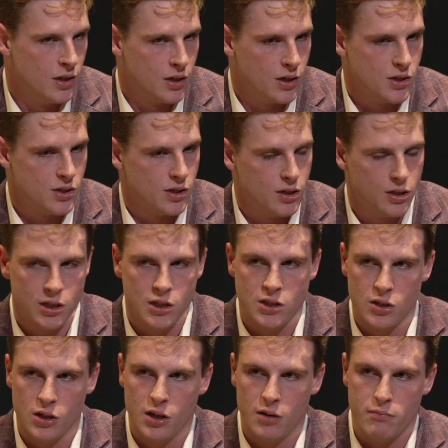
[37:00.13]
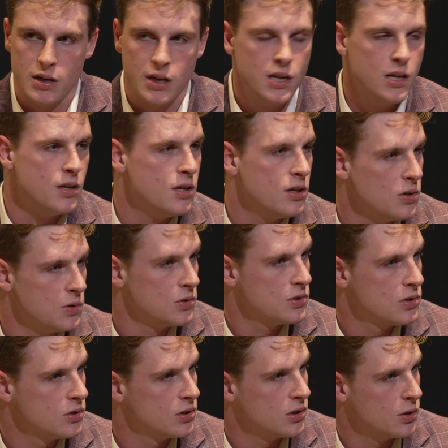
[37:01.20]
Because these media
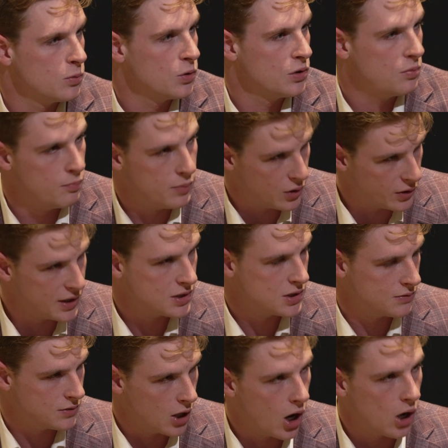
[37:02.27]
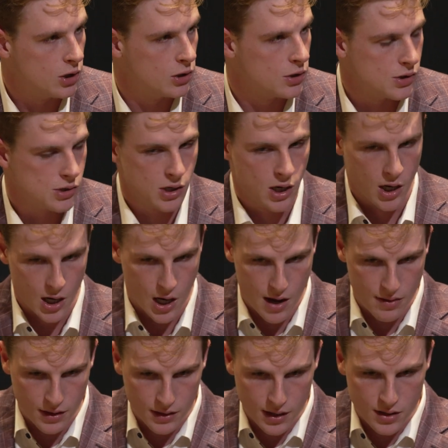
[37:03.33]
deals are worth billions of dollars,
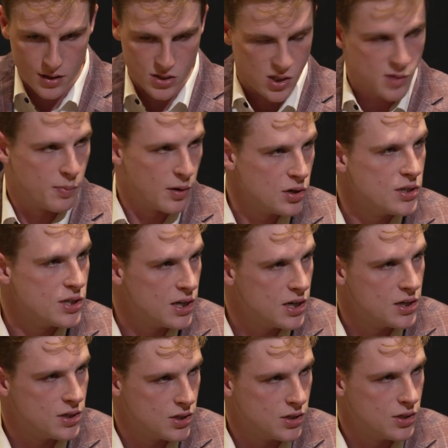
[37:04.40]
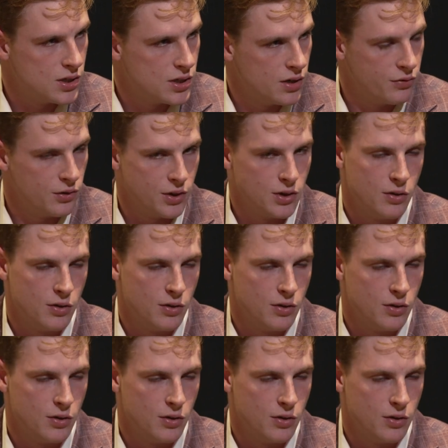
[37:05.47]
and then they disperse it into the different